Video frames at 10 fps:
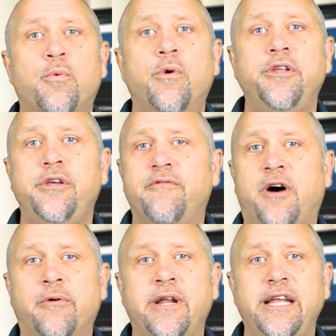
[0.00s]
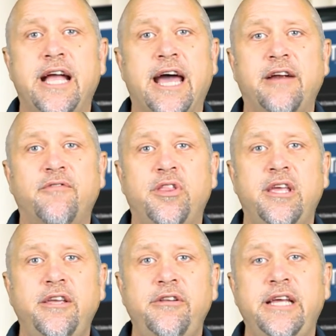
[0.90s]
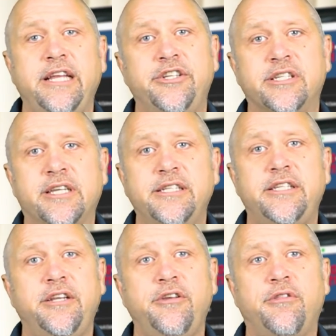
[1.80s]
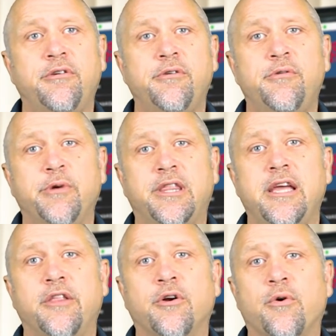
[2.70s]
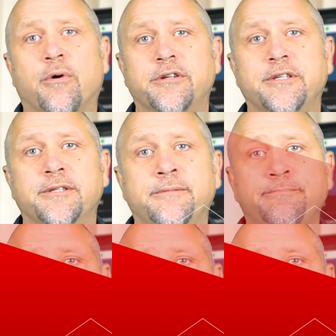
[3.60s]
you've already got everything you need. Just continue through with the other courses.